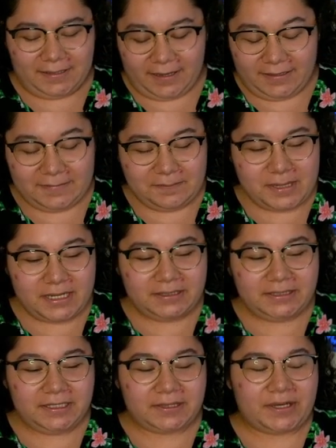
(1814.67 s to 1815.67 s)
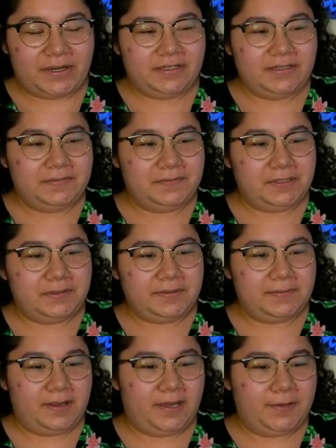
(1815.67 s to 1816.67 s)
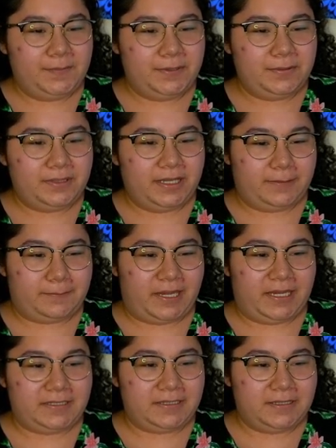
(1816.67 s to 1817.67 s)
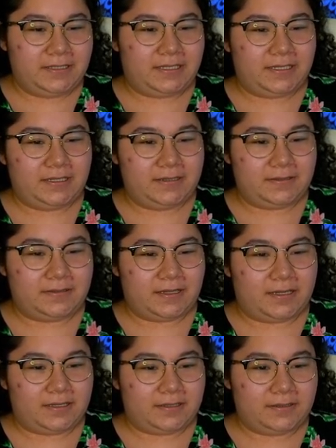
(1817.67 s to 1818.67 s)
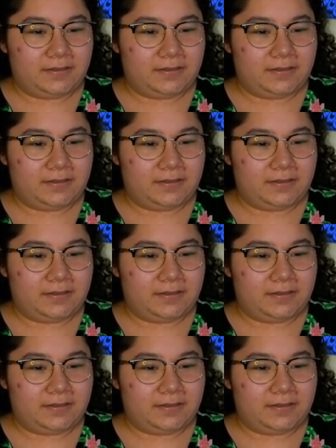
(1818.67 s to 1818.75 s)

I immediately thought of, you know, the mom who, like, painted the kids, like,